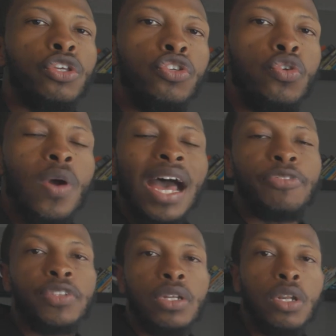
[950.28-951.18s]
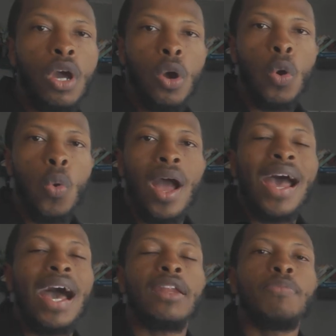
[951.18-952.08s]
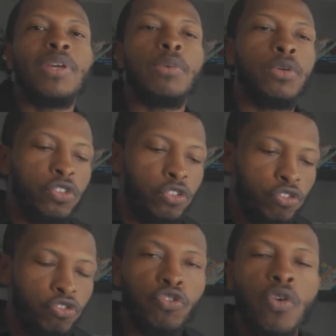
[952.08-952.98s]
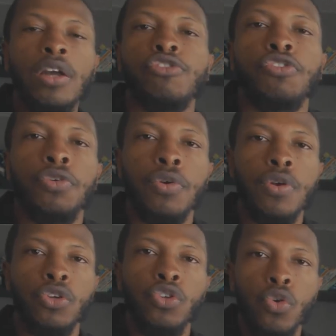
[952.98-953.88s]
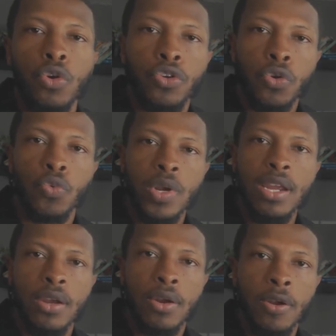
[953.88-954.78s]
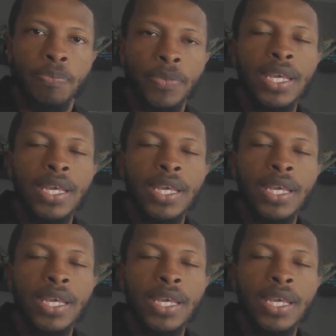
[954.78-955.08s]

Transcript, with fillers: you have to know how to be able to structure your career